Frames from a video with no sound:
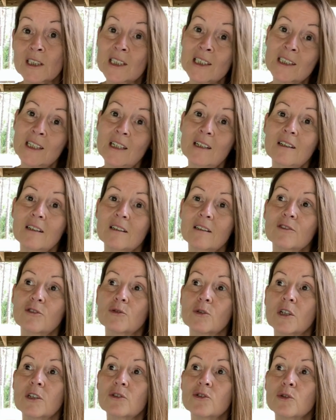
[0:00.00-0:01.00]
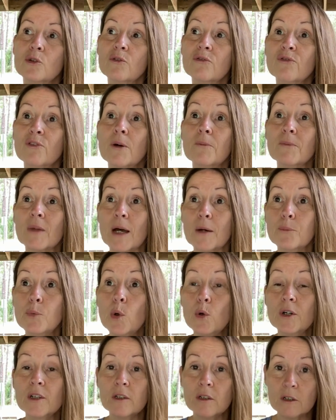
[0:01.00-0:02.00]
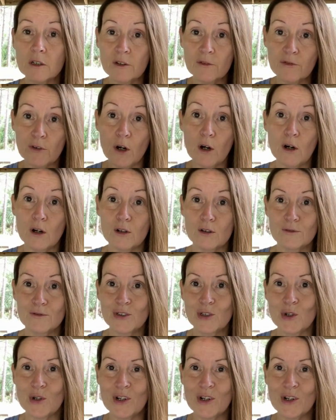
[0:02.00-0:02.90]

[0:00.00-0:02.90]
the seeds, right? So from that point, it evolves,